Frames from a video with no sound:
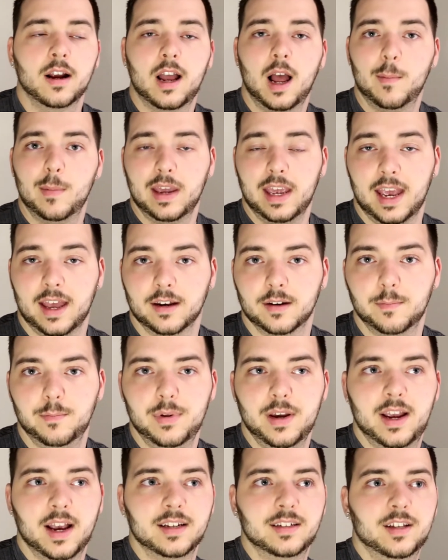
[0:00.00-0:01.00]
coming in,
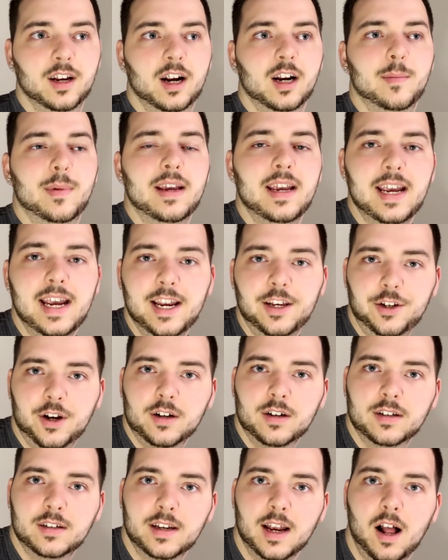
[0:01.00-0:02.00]
because they're going to be
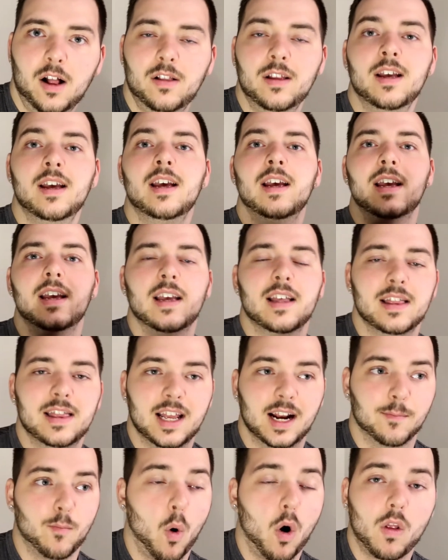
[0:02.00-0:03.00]
easier to sell,
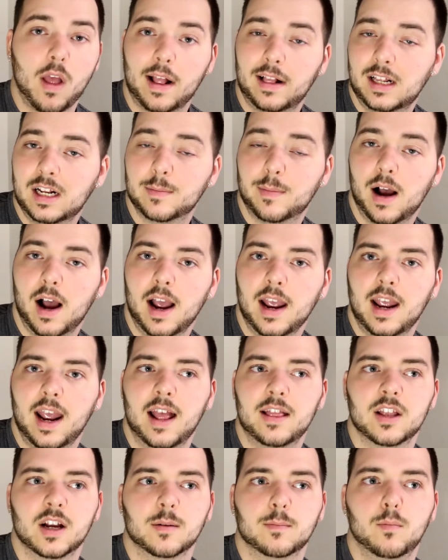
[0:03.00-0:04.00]
they're more likely to buy,
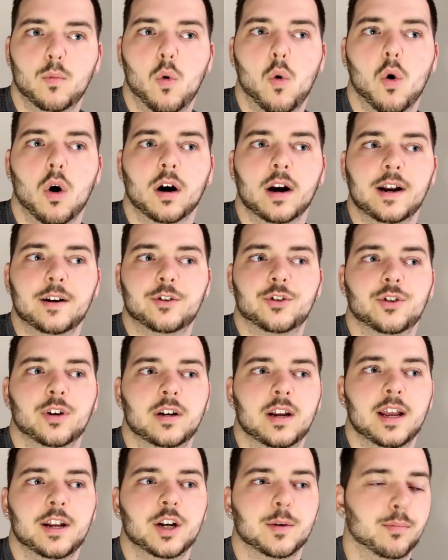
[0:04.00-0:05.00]
and they're more
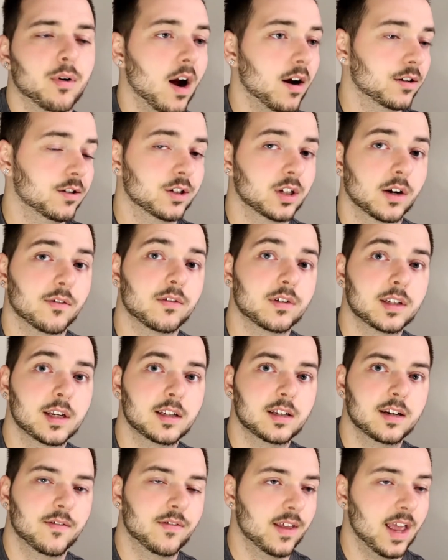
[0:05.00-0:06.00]
interested in your product and
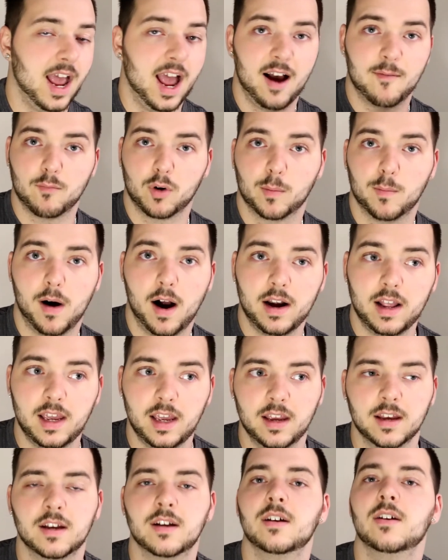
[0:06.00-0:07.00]
services, and if they have more
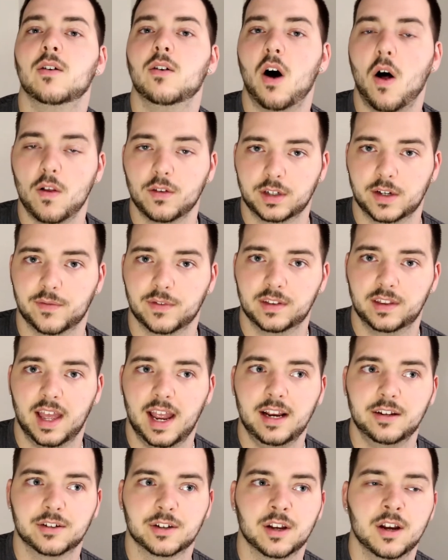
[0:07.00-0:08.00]
money, all those different
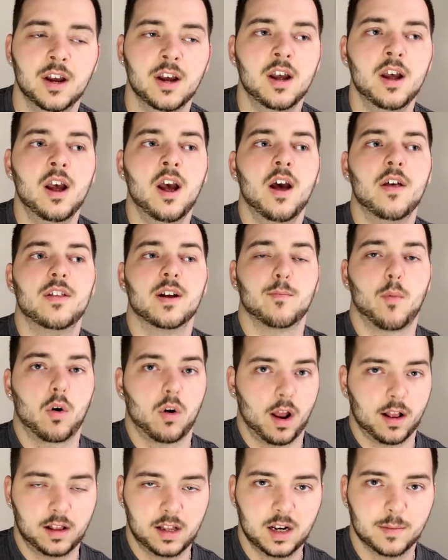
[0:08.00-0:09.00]
things, they're more
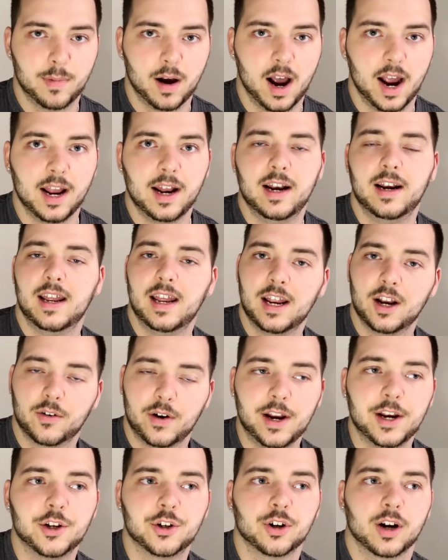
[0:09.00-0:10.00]
likely to buy and
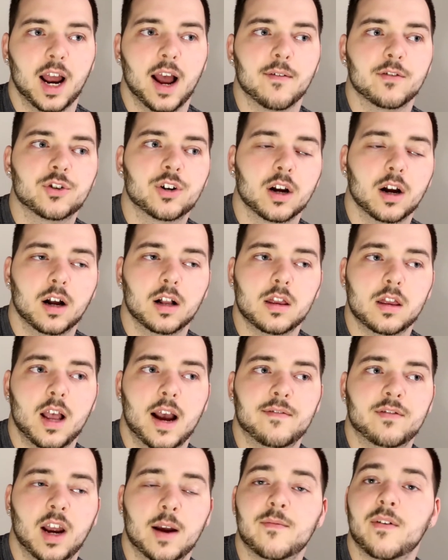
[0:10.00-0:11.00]
increase your average uh,
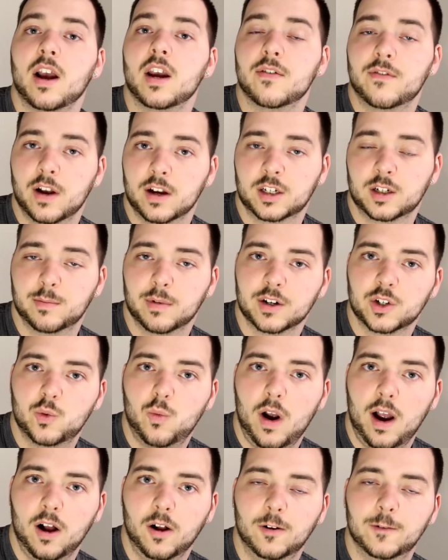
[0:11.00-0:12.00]
lifetime value of customer as
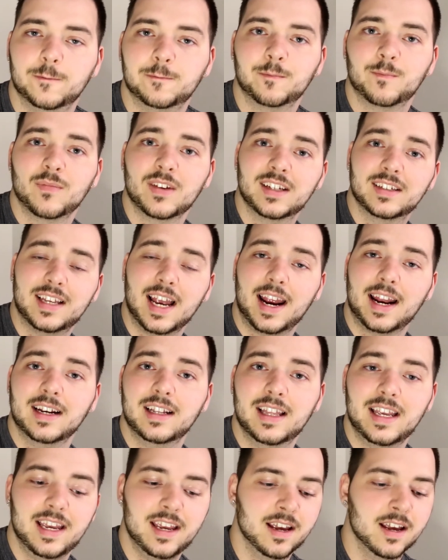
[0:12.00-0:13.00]
well.
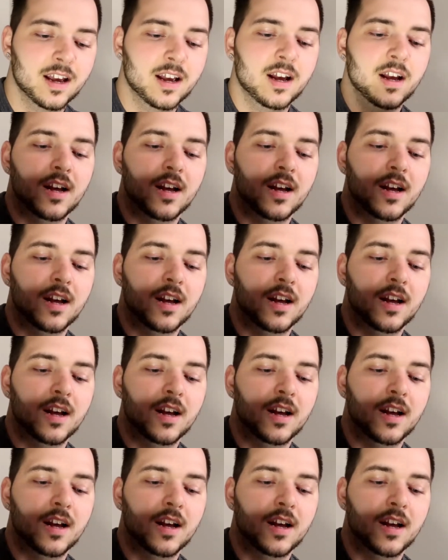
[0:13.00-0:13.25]
Secondly,